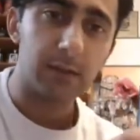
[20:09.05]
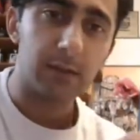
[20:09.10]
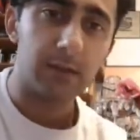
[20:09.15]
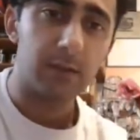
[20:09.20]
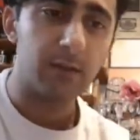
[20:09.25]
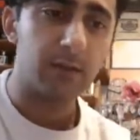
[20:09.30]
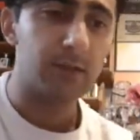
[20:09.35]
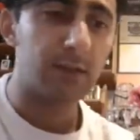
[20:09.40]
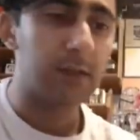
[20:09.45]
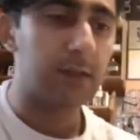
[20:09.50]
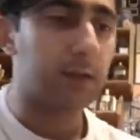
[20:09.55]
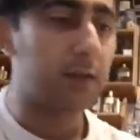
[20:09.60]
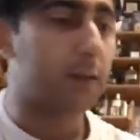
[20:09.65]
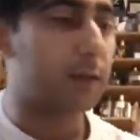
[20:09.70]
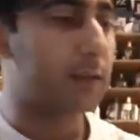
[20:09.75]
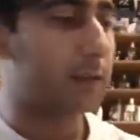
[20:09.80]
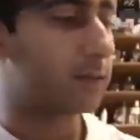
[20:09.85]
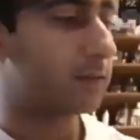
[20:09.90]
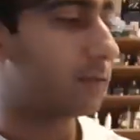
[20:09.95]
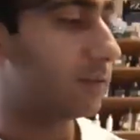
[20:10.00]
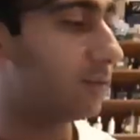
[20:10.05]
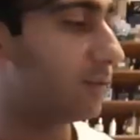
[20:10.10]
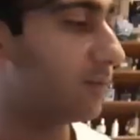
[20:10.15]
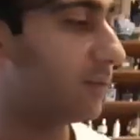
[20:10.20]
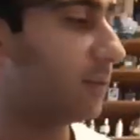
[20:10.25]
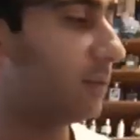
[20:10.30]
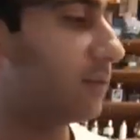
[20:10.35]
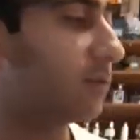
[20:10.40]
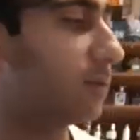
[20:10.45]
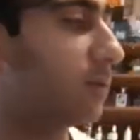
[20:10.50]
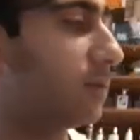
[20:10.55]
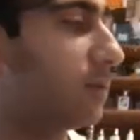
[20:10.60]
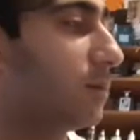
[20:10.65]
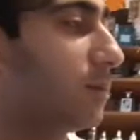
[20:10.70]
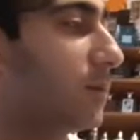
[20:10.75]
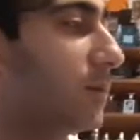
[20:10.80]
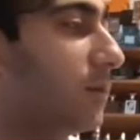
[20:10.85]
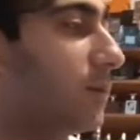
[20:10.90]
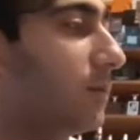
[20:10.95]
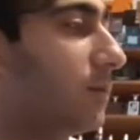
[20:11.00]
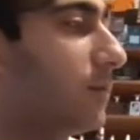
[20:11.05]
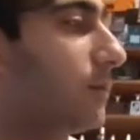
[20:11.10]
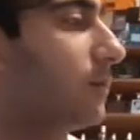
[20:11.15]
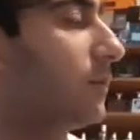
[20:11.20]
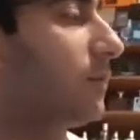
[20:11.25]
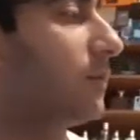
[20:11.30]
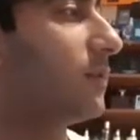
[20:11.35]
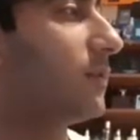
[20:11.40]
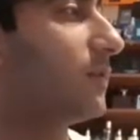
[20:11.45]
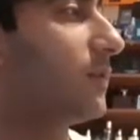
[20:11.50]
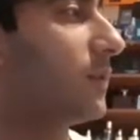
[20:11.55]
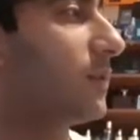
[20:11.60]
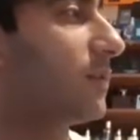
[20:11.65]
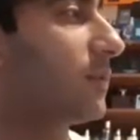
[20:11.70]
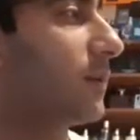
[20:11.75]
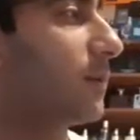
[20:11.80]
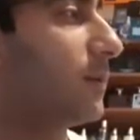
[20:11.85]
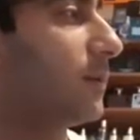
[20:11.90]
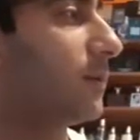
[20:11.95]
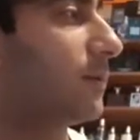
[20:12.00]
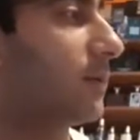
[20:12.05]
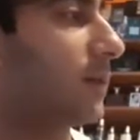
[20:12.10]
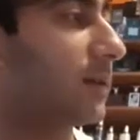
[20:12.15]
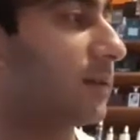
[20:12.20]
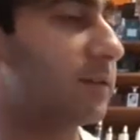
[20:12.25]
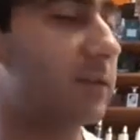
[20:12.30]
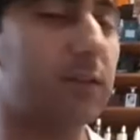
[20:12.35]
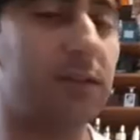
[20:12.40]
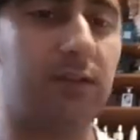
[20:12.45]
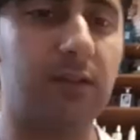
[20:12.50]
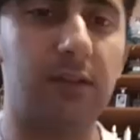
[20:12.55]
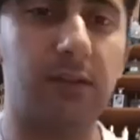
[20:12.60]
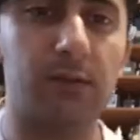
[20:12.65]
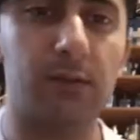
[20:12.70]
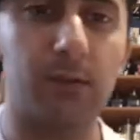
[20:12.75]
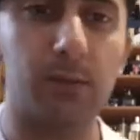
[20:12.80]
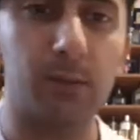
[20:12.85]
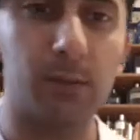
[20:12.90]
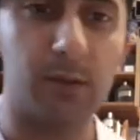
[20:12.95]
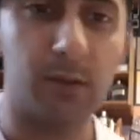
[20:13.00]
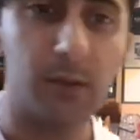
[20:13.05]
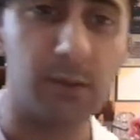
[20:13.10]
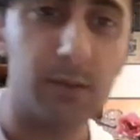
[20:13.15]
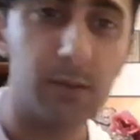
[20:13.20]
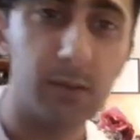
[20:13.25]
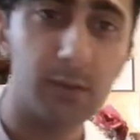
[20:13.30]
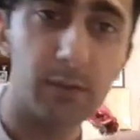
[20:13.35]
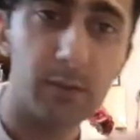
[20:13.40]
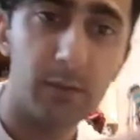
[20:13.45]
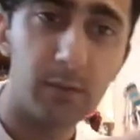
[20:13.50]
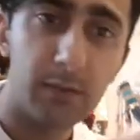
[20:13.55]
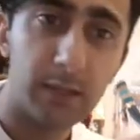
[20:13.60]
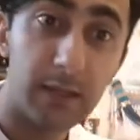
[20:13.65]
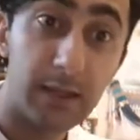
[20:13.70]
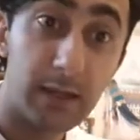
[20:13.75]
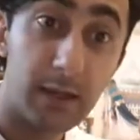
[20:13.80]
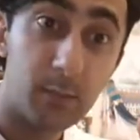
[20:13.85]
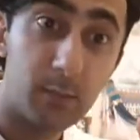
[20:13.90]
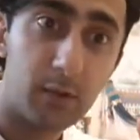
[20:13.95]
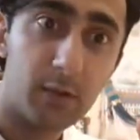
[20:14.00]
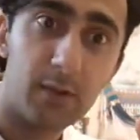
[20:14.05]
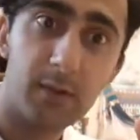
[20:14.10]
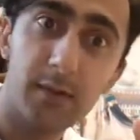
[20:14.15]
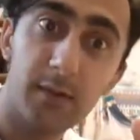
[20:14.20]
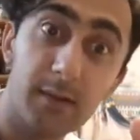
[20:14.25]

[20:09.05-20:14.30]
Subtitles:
Usually you can't actually see through the bottle. It's the first time I've actually seen through the bottle through the camera.